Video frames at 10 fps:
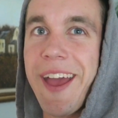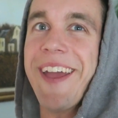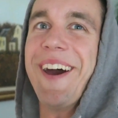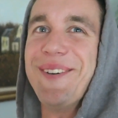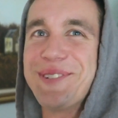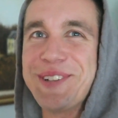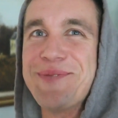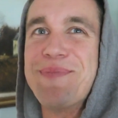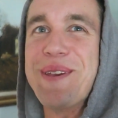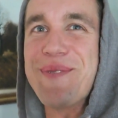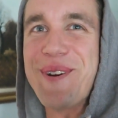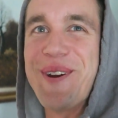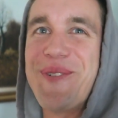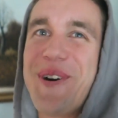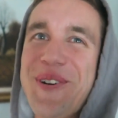hey, I'm Justin
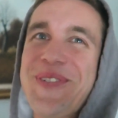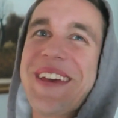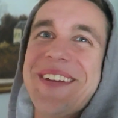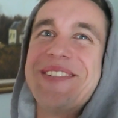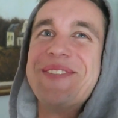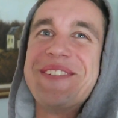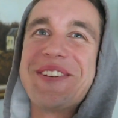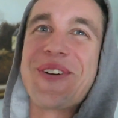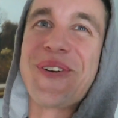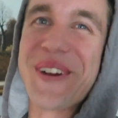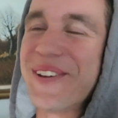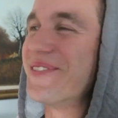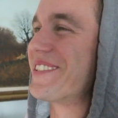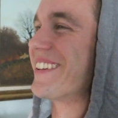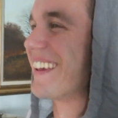Bieber and welcome to MTV
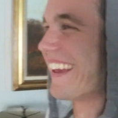Cribs.